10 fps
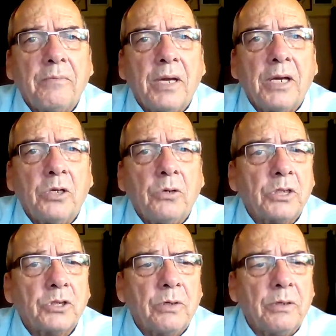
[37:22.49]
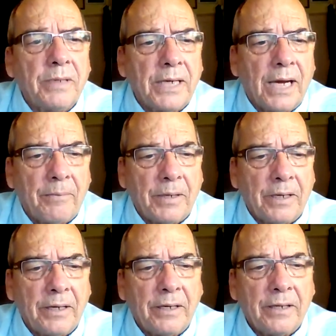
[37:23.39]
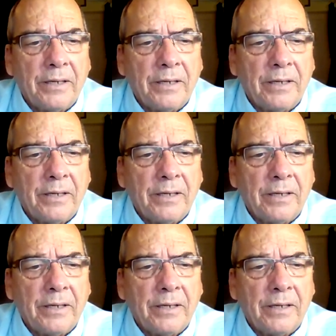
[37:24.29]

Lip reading: that make you extremely happy.